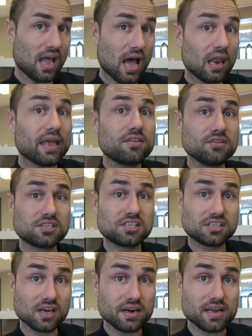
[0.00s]
I like to
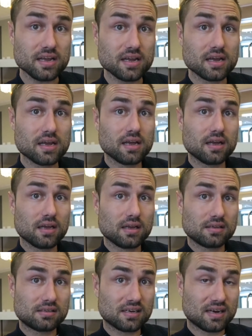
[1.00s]
study
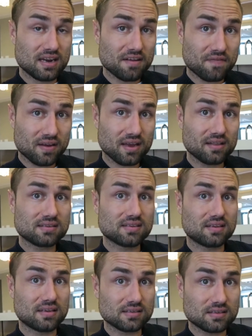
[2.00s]
significant
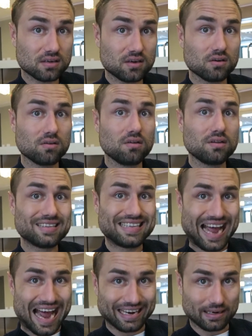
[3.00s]
statistical
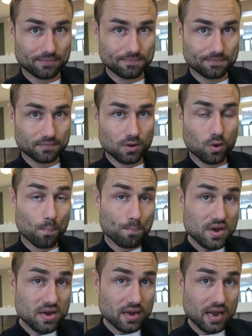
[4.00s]
data.
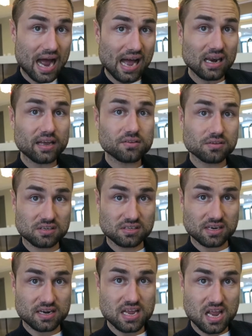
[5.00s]
Meaning, I like to
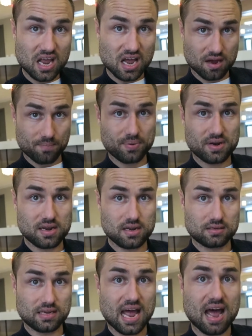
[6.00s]
study
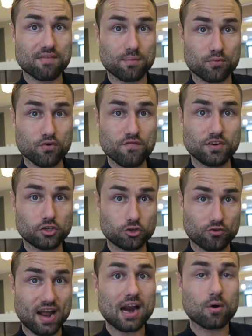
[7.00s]
companies that have a proven
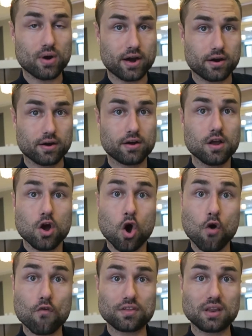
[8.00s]
track record
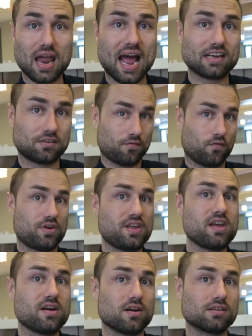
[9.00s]
over the last 40
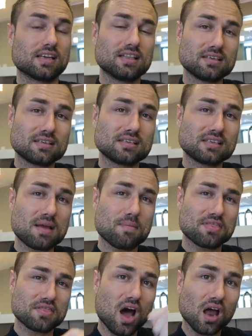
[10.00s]
years. And this is the same
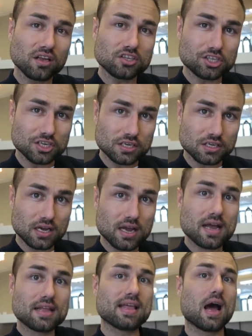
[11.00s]
mythology
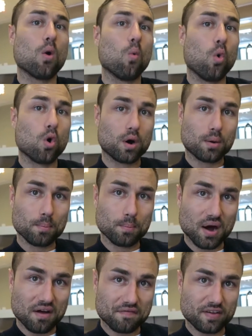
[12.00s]
that Warren
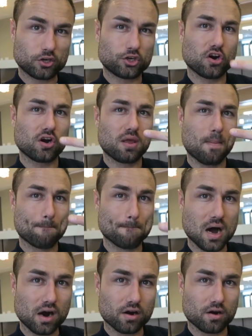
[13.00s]
Buffett, Charlie
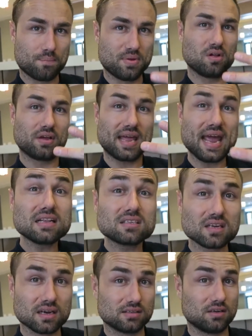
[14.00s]
Munger, Bill
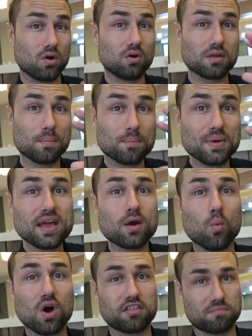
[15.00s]
Gates does, and all the
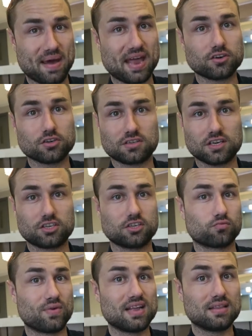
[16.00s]
big wealth managers such
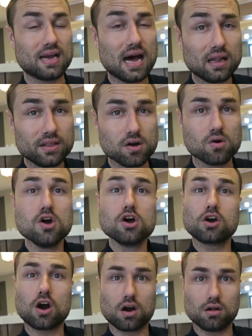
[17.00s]
as Ray
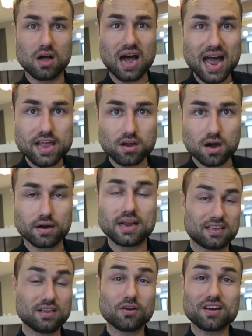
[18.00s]
Dalio, Carl Icahn.
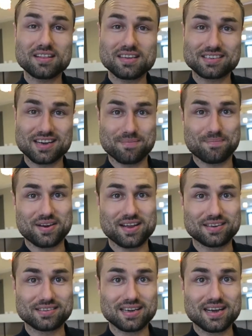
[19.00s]
So you look at these
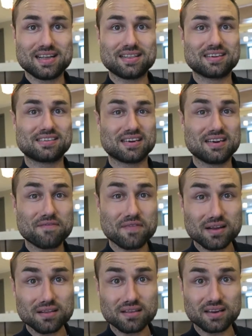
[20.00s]
companies that
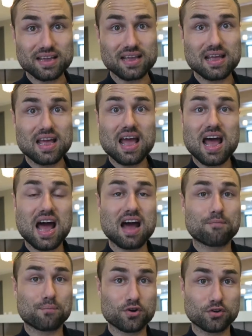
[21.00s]
significantly
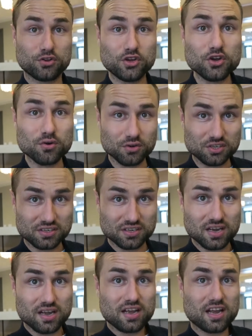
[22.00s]
have produced
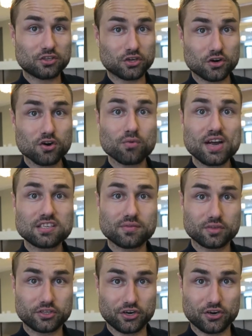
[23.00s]
internal rates
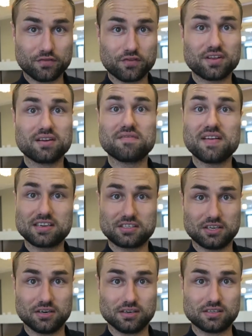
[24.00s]
of return for the
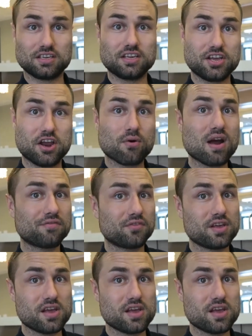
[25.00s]
investors year after